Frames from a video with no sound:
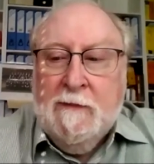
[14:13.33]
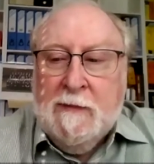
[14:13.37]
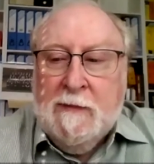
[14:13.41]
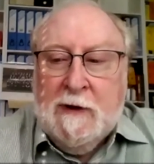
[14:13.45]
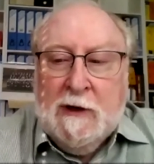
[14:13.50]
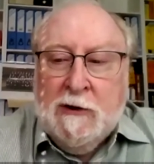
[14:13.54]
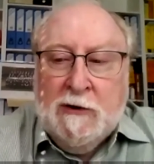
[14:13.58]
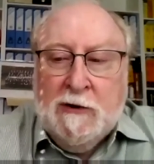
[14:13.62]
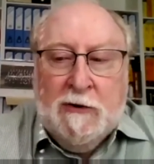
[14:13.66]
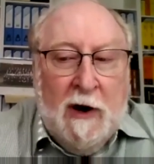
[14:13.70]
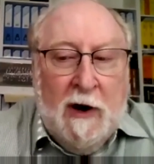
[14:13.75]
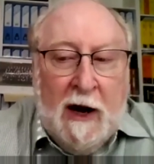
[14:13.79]

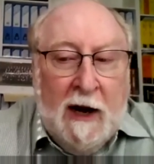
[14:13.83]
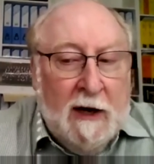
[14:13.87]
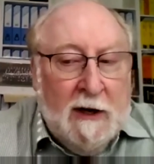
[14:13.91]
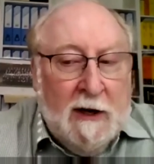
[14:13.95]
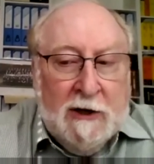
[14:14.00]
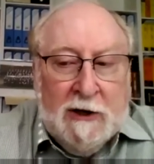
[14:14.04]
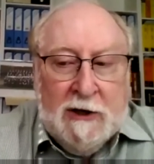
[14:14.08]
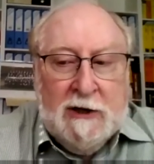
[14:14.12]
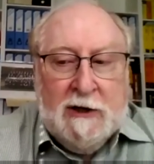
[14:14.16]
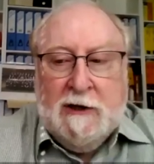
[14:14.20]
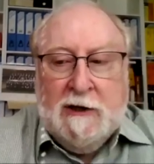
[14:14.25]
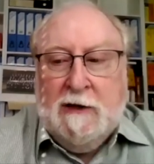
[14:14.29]

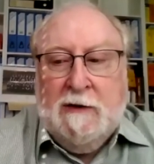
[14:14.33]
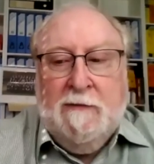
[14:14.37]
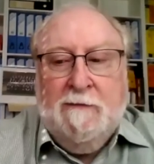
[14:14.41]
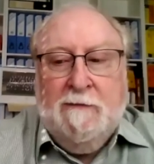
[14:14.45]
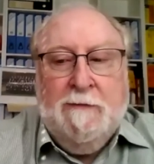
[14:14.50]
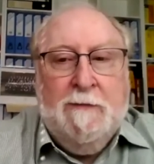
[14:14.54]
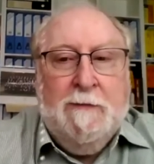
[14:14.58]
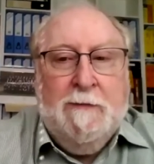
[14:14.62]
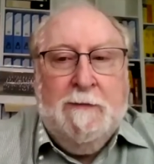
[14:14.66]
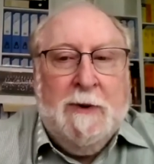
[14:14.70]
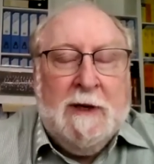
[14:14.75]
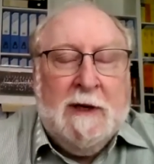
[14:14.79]
strange
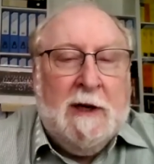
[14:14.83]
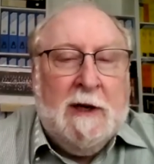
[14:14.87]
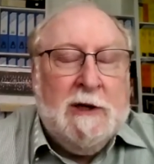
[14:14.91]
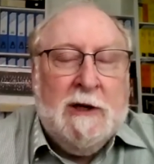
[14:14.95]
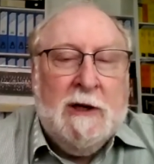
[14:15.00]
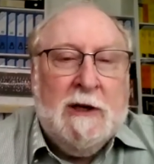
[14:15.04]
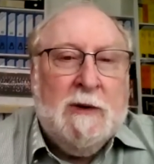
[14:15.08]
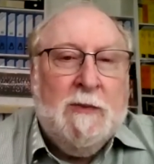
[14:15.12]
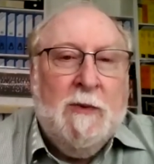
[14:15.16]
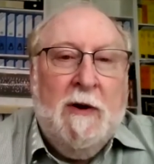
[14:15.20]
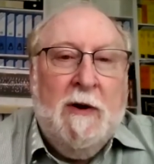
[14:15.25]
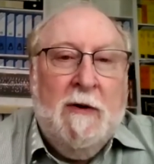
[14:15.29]
positions
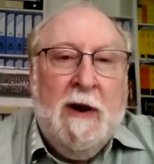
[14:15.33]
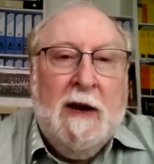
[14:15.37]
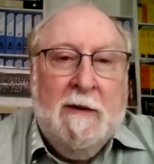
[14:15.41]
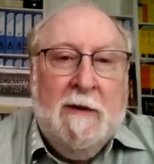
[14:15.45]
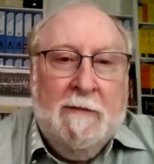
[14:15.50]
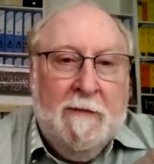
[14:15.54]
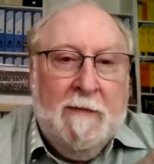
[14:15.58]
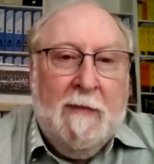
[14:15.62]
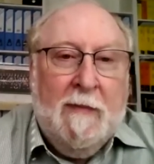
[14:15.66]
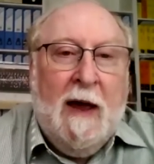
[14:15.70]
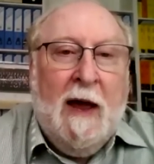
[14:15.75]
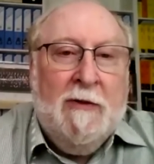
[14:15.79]
we're in
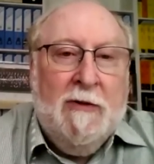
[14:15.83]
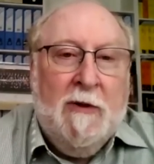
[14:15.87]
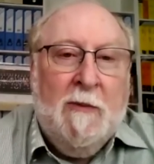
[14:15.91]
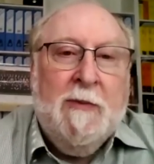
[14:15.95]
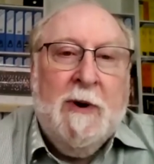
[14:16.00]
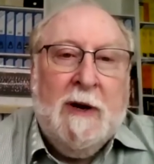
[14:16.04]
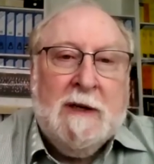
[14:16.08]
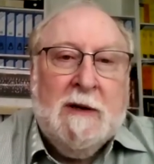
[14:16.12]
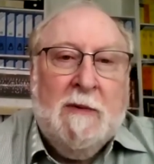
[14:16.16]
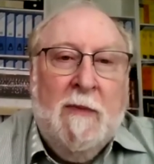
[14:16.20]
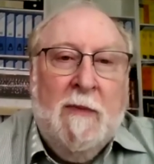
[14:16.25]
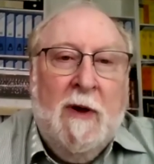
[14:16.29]
at the
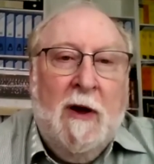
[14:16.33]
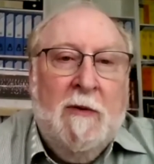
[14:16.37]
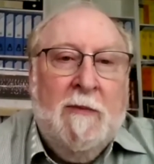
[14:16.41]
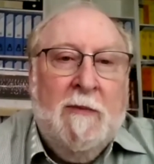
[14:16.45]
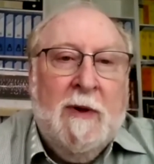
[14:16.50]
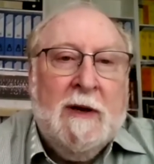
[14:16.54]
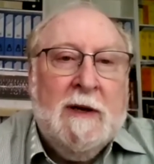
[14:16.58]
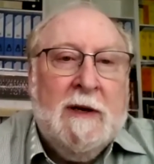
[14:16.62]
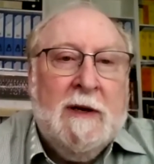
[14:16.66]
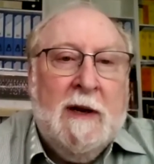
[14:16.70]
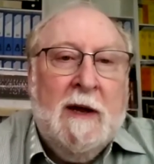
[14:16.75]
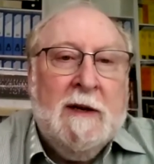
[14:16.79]
present
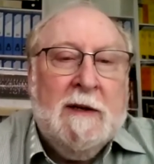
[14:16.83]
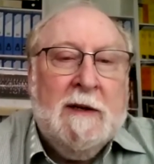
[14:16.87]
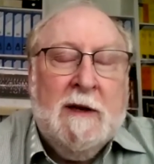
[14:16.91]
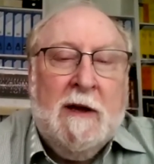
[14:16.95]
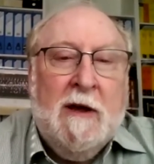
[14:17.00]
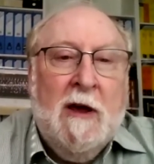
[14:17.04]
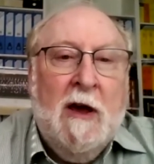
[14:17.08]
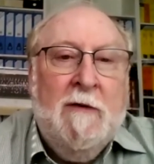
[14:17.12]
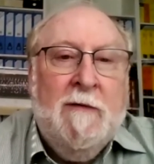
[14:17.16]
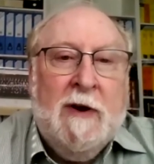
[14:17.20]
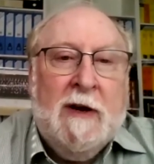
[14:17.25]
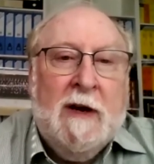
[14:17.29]
moment is that
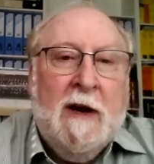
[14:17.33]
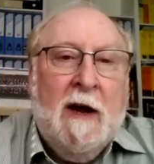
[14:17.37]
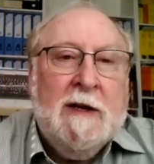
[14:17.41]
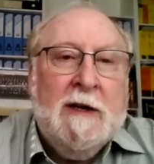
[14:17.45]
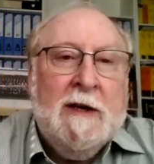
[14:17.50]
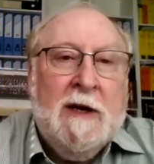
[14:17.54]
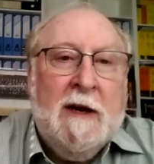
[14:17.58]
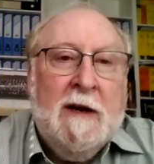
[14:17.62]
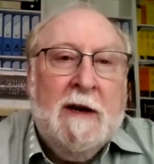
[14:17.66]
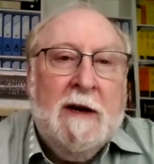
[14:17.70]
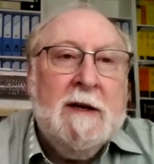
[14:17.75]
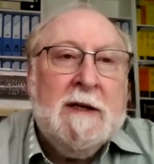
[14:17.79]

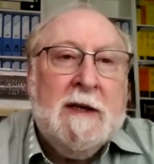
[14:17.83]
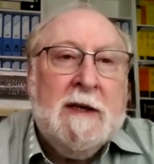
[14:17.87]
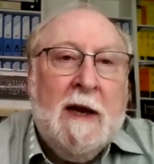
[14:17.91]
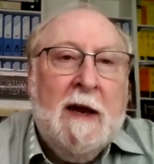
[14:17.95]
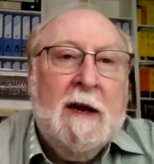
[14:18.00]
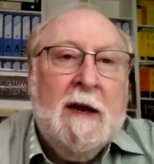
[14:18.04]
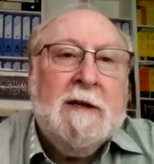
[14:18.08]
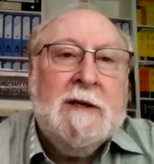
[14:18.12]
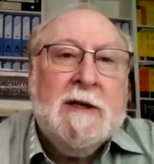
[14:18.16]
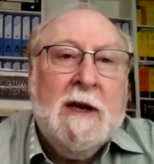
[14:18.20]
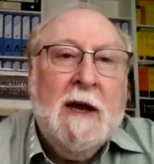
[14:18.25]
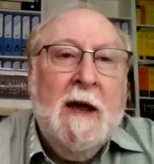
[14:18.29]
COVID-19 has
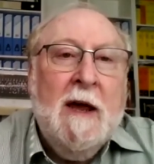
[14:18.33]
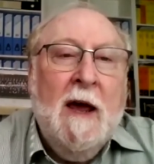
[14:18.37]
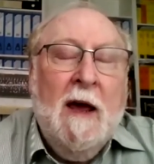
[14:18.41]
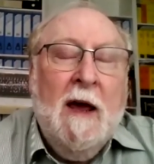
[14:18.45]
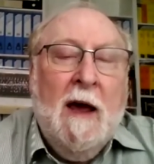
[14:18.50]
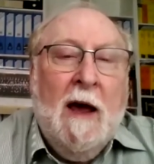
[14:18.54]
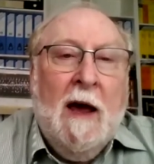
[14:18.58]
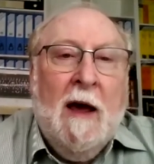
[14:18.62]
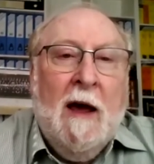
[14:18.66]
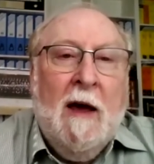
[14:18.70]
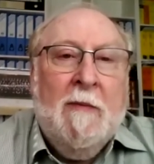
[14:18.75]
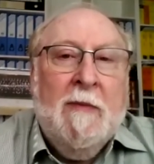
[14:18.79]
hit
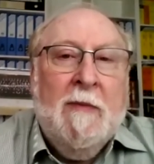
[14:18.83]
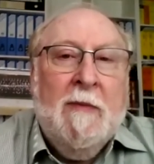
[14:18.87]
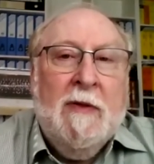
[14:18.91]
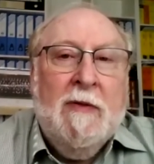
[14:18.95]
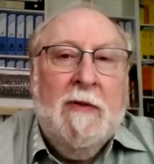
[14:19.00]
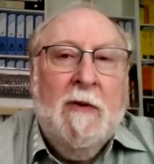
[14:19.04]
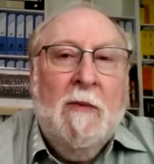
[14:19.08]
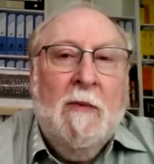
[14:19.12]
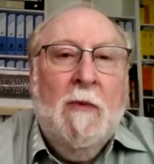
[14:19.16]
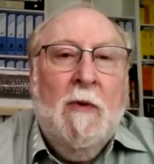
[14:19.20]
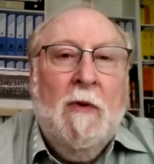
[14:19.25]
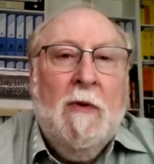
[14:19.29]

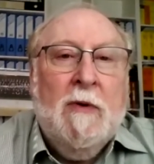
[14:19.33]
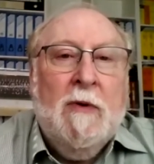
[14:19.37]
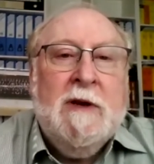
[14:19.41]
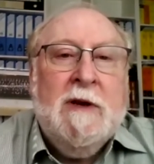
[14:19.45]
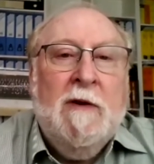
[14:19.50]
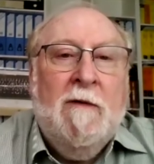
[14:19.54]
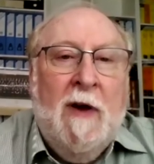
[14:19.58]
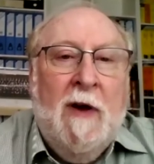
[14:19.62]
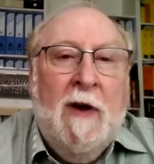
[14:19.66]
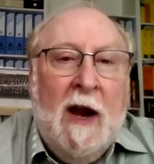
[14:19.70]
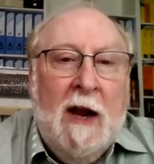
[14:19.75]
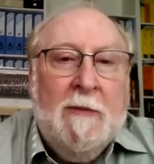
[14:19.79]
the more
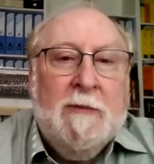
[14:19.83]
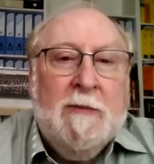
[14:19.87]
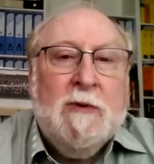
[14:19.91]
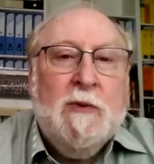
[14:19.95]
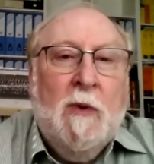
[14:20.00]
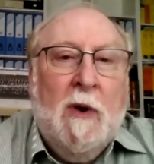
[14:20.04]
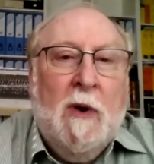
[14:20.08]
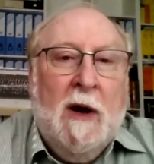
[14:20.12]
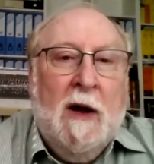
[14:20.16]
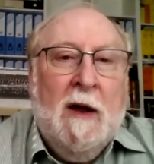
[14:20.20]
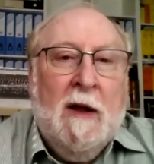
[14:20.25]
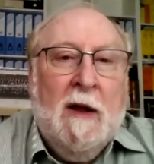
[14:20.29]
developed
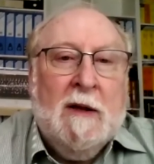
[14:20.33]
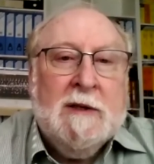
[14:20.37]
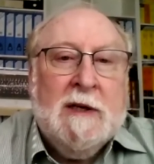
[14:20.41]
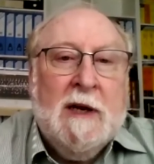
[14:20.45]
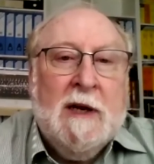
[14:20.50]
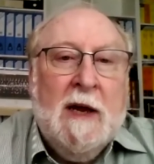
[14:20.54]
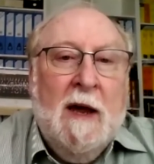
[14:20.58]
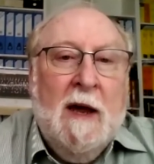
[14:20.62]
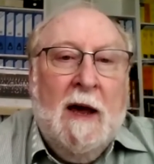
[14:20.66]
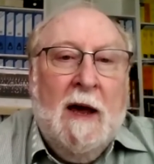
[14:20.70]
world